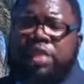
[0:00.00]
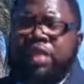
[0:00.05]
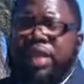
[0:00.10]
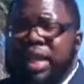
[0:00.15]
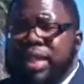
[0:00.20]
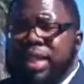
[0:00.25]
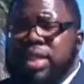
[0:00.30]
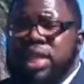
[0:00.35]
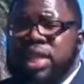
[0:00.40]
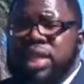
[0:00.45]
for
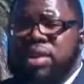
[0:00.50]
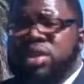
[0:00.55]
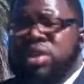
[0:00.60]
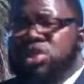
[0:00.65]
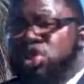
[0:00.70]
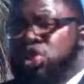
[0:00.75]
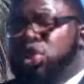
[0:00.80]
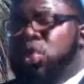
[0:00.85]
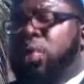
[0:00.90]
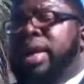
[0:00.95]
considering
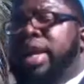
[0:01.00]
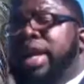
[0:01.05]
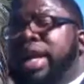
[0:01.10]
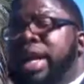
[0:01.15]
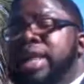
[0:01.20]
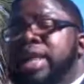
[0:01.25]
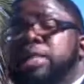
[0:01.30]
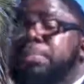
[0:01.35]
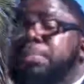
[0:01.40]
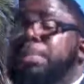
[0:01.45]
joining
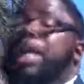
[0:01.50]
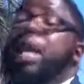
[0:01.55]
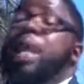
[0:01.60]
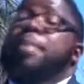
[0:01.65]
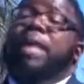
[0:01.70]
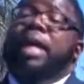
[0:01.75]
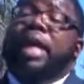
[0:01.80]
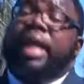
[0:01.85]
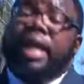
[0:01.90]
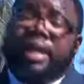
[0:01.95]
us,
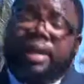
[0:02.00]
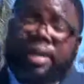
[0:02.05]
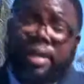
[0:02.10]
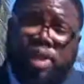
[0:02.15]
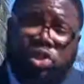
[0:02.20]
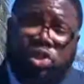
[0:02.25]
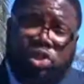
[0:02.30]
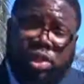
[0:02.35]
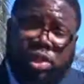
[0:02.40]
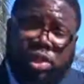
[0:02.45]
becoming an
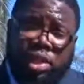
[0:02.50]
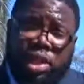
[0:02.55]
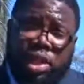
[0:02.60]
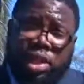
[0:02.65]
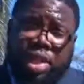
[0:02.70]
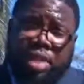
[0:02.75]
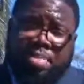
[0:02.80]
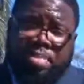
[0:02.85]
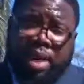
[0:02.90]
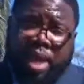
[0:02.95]
extension,
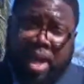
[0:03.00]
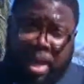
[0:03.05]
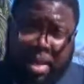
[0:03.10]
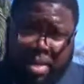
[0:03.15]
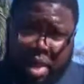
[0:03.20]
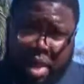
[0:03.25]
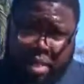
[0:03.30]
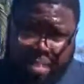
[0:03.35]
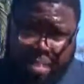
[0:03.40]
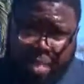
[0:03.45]

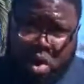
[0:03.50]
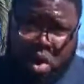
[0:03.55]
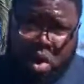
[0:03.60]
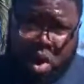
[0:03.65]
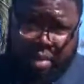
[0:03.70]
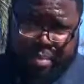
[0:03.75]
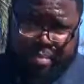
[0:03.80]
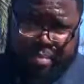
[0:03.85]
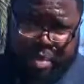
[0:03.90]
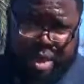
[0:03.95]
becoming a
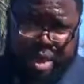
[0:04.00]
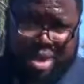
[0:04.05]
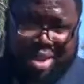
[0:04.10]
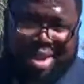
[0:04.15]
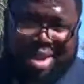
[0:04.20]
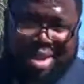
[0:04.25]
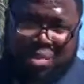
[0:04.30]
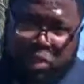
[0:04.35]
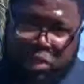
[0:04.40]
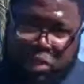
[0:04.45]
part
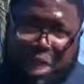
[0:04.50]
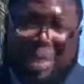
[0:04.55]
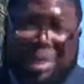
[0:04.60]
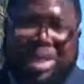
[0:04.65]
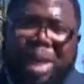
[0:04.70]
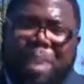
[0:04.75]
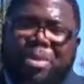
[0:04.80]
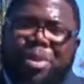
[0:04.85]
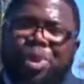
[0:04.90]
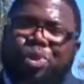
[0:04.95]
of St.
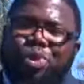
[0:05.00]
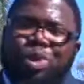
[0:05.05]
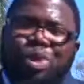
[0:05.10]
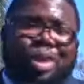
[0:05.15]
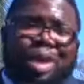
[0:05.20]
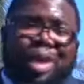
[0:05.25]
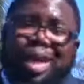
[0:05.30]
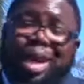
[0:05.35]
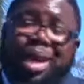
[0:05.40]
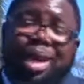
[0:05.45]
Thomas
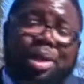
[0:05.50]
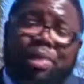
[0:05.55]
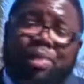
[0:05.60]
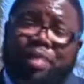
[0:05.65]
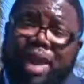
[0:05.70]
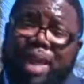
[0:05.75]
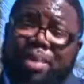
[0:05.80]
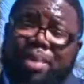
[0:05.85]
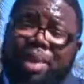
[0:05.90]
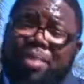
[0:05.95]
Christian College
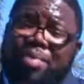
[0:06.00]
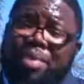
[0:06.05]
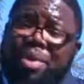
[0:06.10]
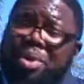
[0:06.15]
family.